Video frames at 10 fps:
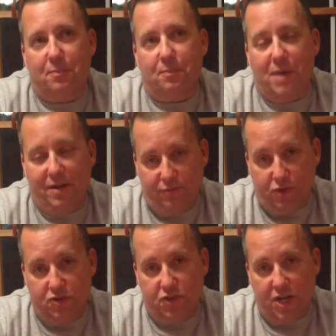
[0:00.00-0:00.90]
my
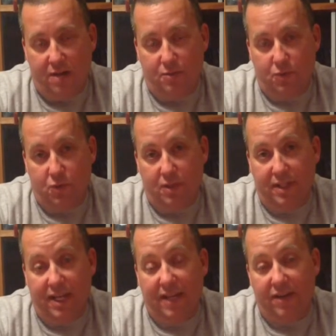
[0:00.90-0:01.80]
first job was one
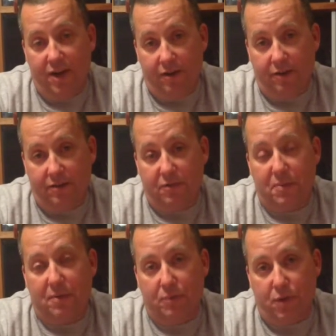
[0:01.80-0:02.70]
that I inherited from
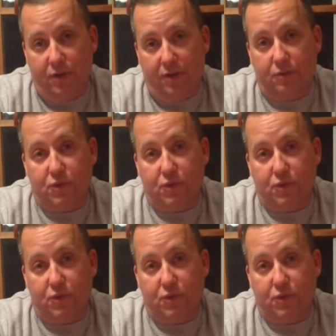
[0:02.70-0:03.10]
my brother.